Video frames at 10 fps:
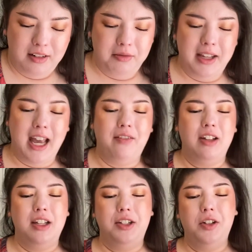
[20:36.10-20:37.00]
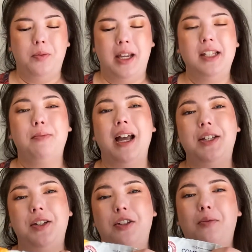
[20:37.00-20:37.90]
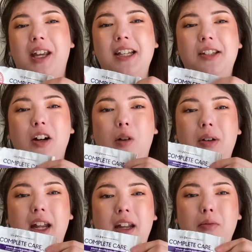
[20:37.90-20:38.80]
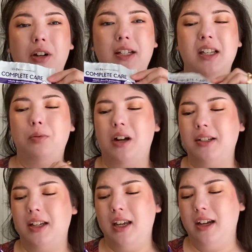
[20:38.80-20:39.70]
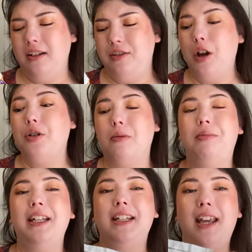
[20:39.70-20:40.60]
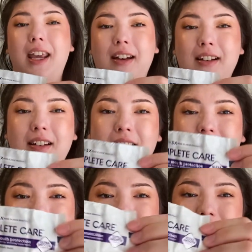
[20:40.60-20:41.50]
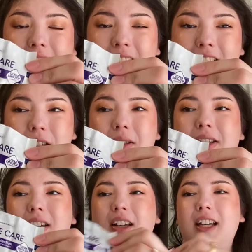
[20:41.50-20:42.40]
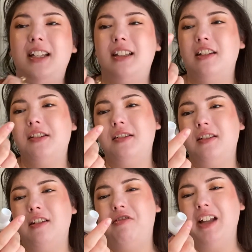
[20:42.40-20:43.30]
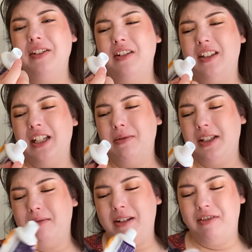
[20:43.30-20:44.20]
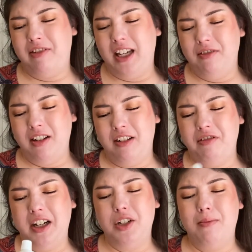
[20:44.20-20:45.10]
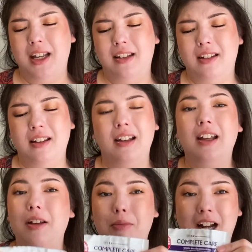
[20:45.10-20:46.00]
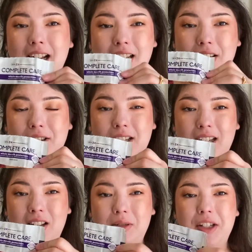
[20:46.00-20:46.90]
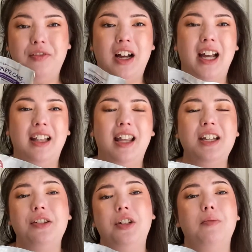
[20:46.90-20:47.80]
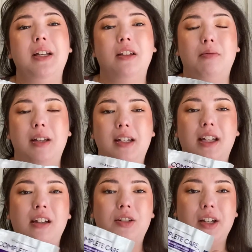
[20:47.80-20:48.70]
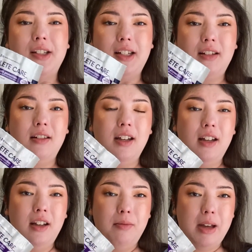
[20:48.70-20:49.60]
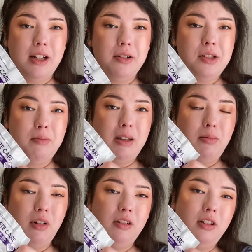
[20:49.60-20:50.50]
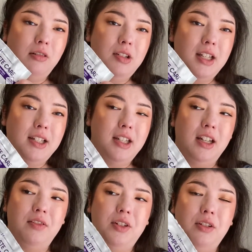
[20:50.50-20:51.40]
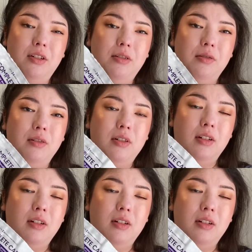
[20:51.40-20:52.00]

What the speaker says: We have a toothpaste. My toothpaste, the Arm & Hammer. Is this ProxyCare? No, Complete Care. This was good. The flavor of this wasn't my favorite. Fresh mint, but I used it. It was fine. It just took me a little bit to get adjusted. But I know some people are a little sensitive to